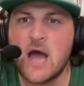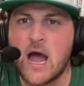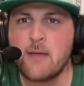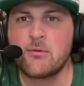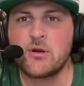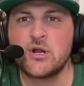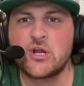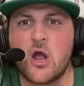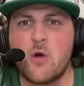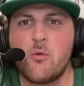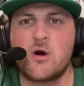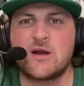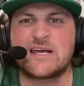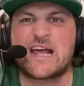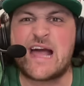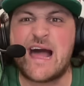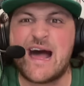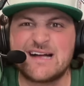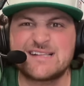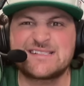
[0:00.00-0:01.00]
I'm going to go on
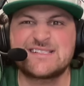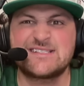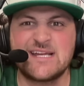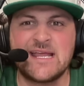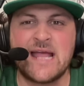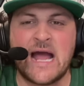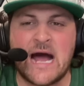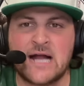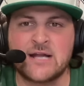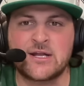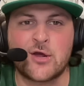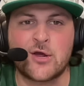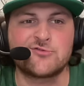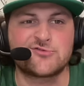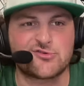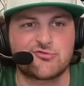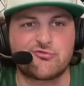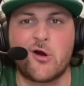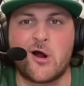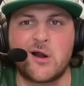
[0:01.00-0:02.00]
a
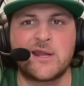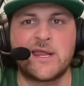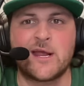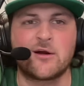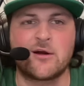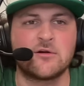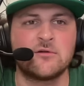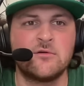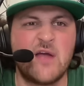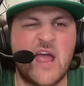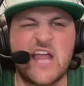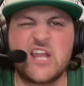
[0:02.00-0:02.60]
Castellanos run here